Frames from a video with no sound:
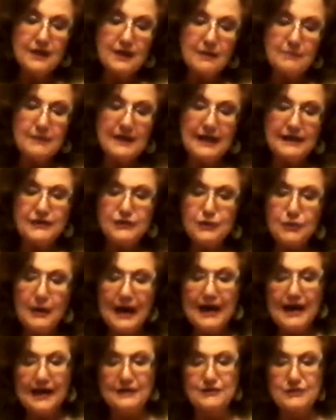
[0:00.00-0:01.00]
But I knew I
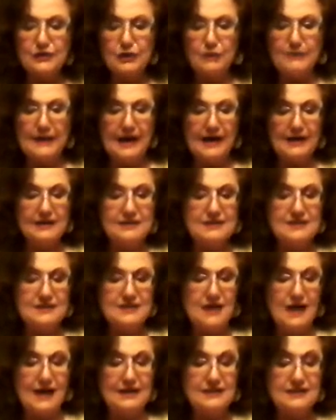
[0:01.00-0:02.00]
had to go back
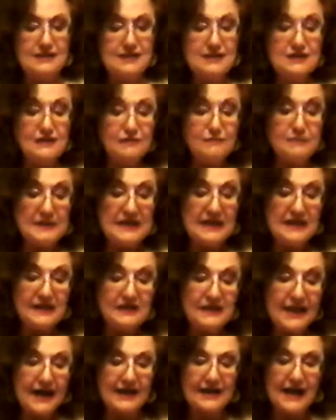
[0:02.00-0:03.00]
inside, and as if being
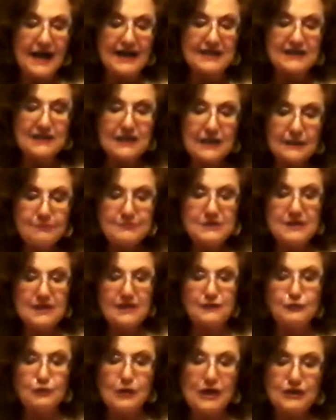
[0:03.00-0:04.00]
led, I leaped
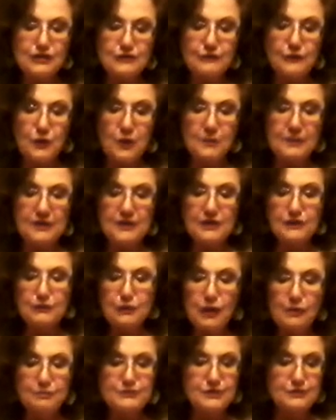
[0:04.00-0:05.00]
in, rushed forward, and
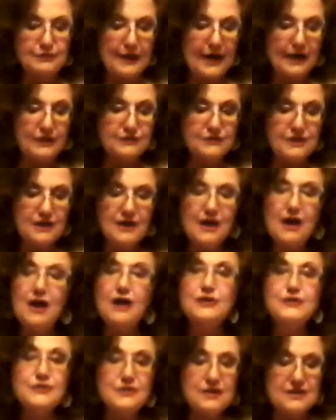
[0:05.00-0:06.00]
groped around
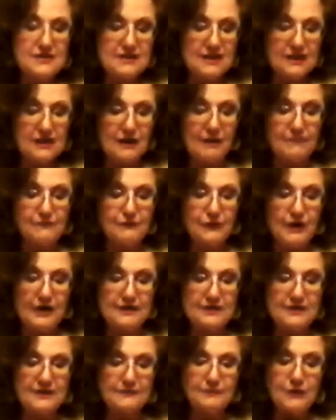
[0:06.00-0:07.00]
under the seat up
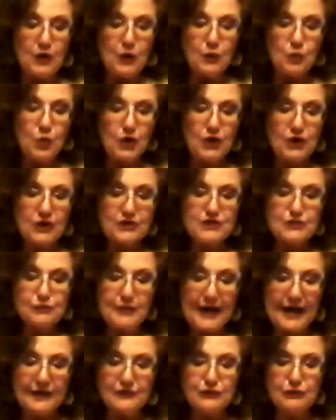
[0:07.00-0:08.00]
front. Words
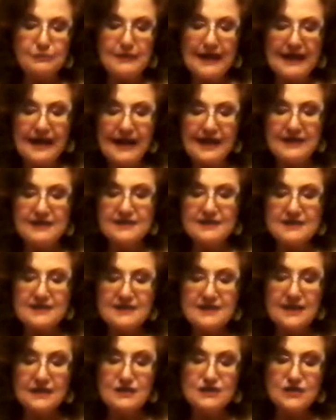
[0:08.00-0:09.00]
ran through my head in a
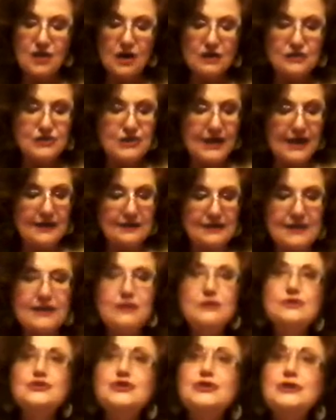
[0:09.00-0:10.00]
sing-song chant.
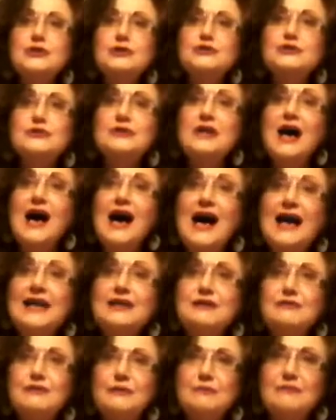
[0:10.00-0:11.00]
"Little children,
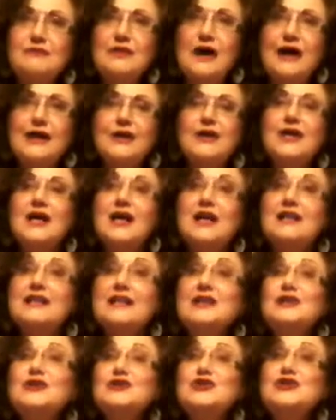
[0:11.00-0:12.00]
hide from fire!
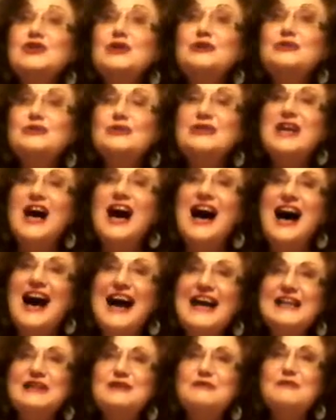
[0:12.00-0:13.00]
Little children,
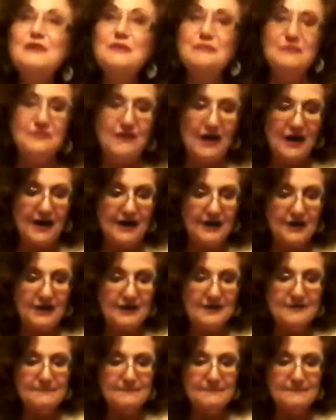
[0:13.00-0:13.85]
hide from fire!"